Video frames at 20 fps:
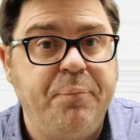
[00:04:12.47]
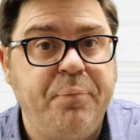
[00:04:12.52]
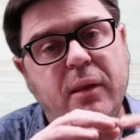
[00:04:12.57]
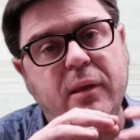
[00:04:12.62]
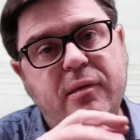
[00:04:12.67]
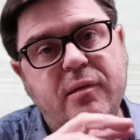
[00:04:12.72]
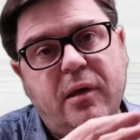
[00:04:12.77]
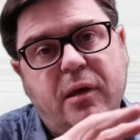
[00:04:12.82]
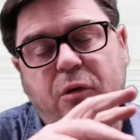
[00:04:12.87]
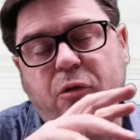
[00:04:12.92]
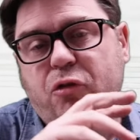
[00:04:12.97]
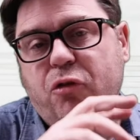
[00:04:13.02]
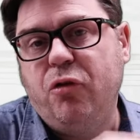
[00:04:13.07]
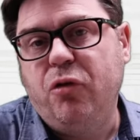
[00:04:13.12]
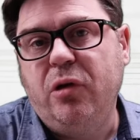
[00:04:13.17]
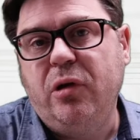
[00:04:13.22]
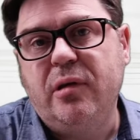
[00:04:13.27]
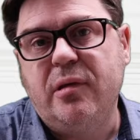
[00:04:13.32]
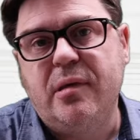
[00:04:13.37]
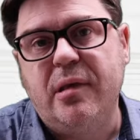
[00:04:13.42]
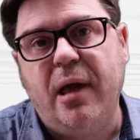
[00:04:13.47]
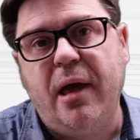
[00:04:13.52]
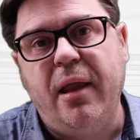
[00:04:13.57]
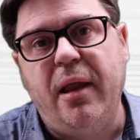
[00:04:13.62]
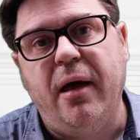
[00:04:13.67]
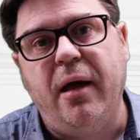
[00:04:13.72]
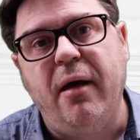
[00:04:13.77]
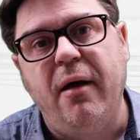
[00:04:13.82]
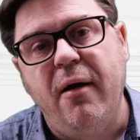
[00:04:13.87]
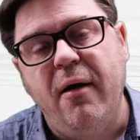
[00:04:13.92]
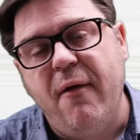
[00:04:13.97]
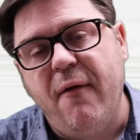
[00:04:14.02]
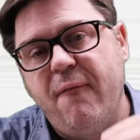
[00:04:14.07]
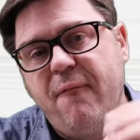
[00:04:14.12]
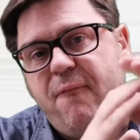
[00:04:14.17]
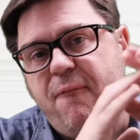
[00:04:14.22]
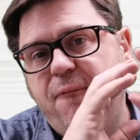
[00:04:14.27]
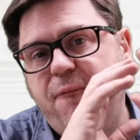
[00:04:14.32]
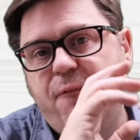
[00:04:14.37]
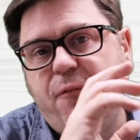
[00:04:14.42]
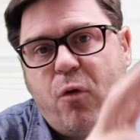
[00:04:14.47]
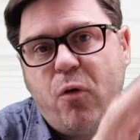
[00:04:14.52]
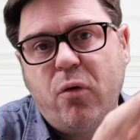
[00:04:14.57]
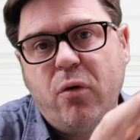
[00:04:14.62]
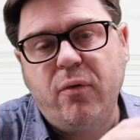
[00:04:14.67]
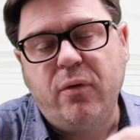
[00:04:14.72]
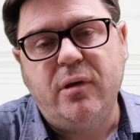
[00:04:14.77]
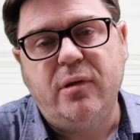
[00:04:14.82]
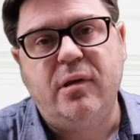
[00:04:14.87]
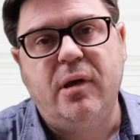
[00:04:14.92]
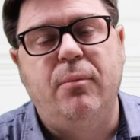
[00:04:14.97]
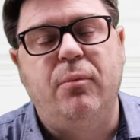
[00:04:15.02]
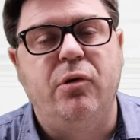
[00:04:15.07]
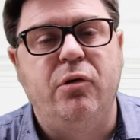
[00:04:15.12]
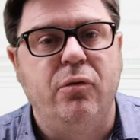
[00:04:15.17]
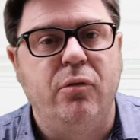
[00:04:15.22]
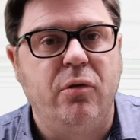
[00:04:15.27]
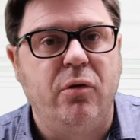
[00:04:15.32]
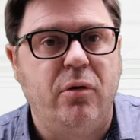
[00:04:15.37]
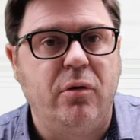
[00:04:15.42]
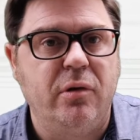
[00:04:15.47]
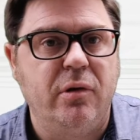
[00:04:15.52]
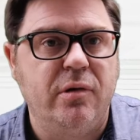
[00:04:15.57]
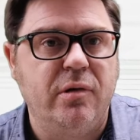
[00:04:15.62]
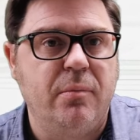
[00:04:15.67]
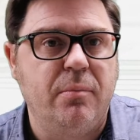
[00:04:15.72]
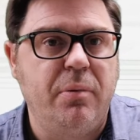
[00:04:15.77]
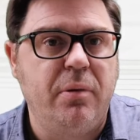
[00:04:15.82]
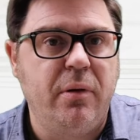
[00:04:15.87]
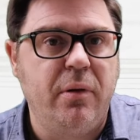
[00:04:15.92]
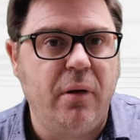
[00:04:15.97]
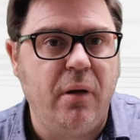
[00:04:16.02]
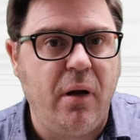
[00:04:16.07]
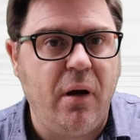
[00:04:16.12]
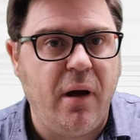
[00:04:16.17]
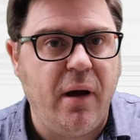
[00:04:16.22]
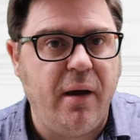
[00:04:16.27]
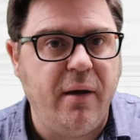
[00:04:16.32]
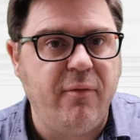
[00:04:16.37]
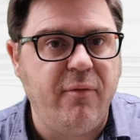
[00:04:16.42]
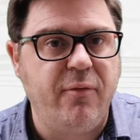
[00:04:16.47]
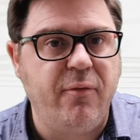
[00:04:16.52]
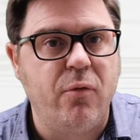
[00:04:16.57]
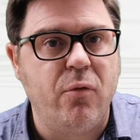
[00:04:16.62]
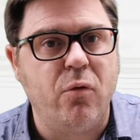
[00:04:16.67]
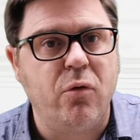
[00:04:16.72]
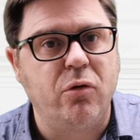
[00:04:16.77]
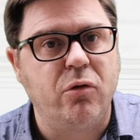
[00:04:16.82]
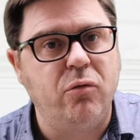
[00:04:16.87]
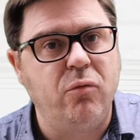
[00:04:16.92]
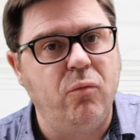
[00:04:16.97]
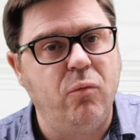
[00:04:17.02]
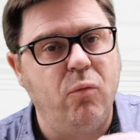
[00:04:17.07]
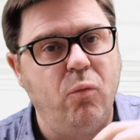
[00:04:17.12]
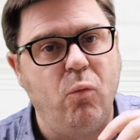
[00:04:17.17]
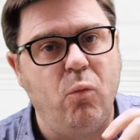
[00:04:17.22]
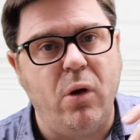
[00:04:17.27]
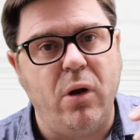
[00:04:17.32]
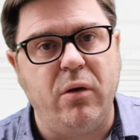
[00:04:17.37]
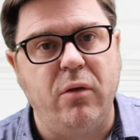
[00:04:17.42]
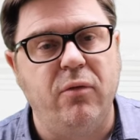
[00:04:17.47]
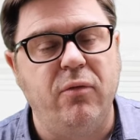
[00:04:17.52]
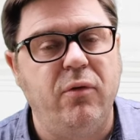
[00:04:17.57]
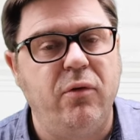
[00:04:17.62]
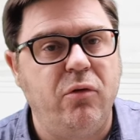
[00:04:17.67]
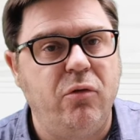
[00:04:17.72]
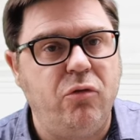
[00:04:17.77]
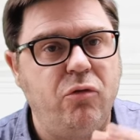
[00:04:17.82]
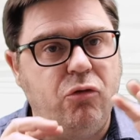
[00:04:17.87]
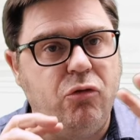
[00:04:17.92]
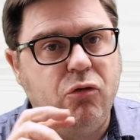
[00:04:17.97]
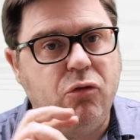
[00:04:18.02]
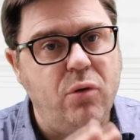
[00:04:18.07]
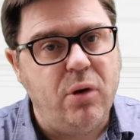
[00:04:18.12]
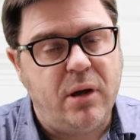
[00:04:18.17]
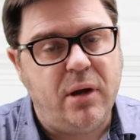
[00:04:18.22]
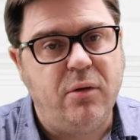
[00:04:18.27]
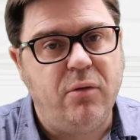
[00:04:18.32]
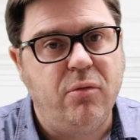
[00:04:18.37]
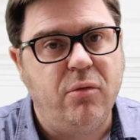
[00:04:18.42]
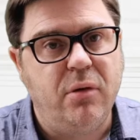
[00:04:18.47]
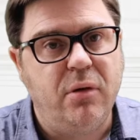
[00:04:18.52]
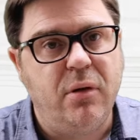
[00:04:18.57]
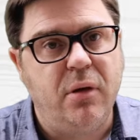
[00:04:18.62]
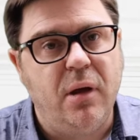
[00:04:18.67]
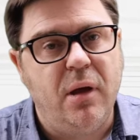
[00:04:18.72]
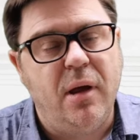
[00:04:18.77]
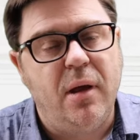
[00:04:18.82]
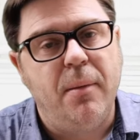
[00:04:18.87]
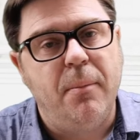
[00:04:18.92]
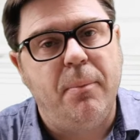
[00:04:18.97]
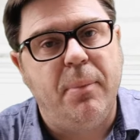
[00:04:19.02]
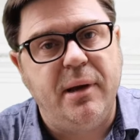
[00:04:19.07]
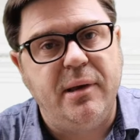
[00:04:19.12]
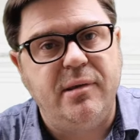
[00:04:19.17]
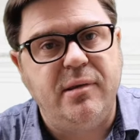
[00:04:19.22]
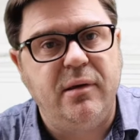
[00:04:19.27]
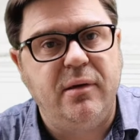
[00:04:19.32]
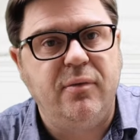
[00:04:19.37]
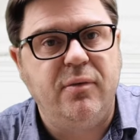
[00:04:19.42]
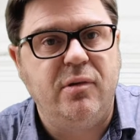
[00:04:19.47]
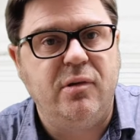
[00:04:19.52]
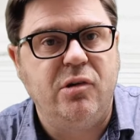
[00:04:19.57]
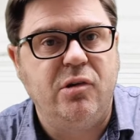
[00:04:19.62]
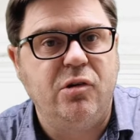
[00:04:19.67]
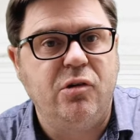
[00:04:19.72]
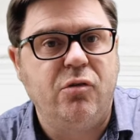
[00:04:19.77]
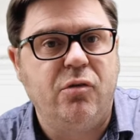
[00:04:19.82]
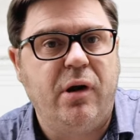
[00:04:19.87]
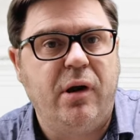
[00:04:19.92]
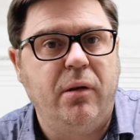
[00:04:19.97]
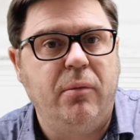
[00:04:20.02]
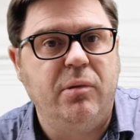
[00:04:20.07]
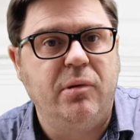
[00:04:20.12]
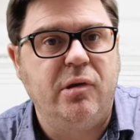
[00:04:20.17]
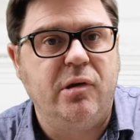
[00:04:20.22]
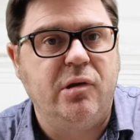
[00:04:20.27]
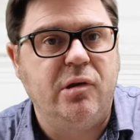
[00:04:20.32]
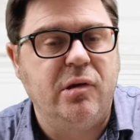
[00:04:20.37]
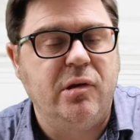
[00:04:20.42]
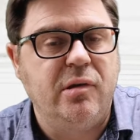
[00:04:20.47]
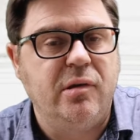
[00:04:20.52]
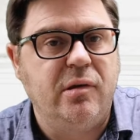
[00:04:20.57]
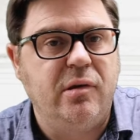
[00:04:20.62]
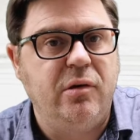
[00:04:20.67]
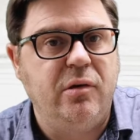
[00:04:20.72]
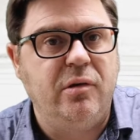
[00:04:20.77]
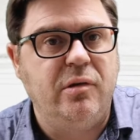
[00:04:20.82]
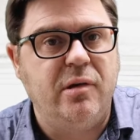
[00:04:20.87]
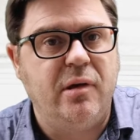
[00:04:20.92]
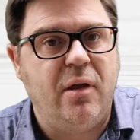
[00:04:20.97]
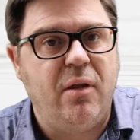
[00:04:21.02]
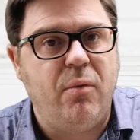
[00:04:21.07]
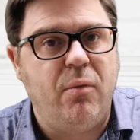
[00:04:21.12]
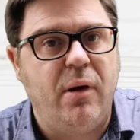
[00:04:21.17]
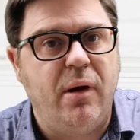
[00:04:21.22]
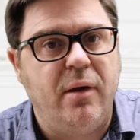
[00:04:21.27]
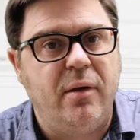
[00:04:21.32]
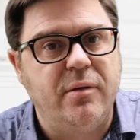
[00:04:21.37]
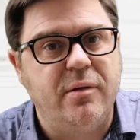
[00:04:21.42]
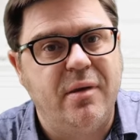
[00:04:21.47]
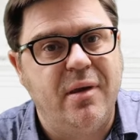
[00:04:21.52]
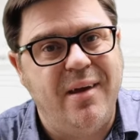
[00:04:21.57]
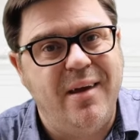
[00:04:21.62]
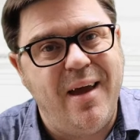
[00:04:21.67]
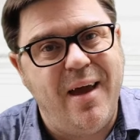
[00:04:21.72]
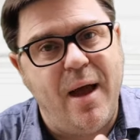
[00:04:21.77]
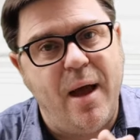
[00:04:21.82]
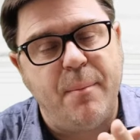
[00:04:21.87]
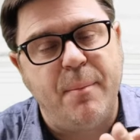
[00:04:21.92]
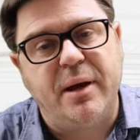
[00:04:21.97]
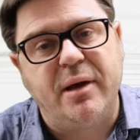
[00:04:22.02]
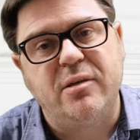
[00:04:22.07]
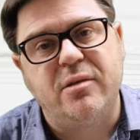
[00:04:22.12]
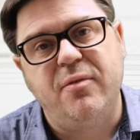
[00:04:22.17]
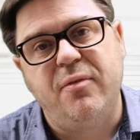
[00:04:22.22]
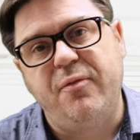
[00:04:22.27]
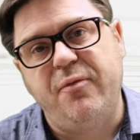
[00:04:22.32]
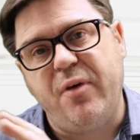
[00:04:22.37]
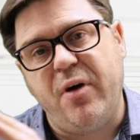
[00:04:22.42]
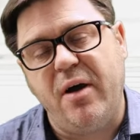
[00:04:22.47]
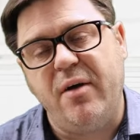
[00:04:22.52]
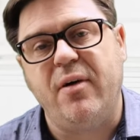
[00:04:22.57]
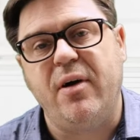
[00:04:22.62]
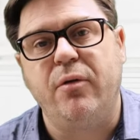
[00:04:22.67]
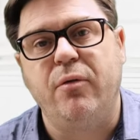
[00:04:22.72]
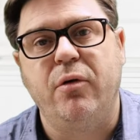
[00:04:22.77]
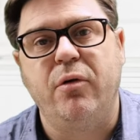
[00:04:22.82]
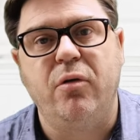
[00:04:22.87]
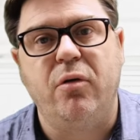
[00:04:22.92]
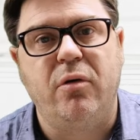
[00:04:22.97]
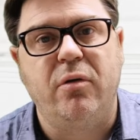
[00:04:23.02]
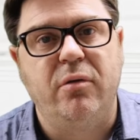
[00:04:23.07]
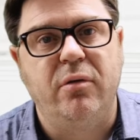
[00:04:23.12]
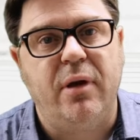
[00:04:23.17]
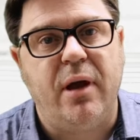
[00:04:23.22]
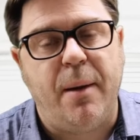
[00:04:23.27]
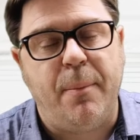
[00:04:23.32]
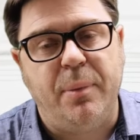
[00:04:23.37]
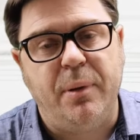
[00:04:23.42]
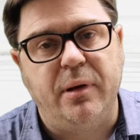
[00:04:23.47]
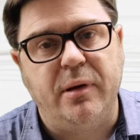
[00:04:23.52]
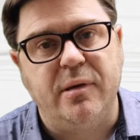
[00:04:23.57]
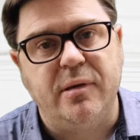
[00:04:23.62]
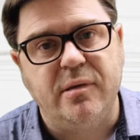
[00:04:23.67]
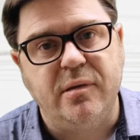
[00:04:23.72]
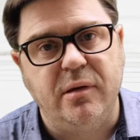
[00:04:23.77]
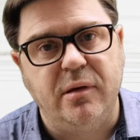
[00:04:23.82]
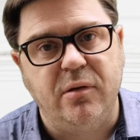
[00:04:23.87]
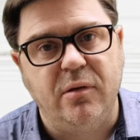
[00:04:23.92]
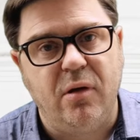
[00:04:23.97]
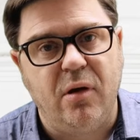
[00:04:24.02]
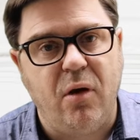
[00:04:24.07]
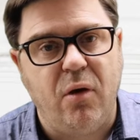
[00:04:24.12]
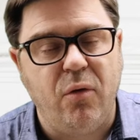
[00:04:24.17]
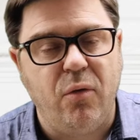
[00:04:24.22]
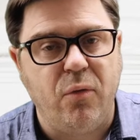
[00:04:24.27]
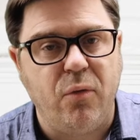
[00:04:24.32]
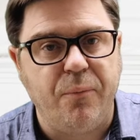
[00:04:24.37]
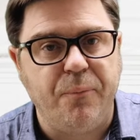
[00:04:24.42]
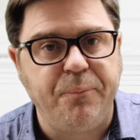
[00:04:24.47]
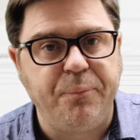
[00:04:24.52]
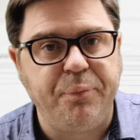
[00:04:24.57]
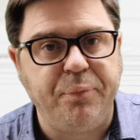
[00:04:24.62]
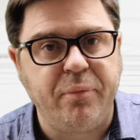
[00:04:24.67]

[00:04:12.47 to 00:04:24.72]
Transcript: Let's say 2 years later, four of these Aboriginal doctors apply for one of 200 basic physician training positions in New South Wales, amongst 500 doctor applicants in total.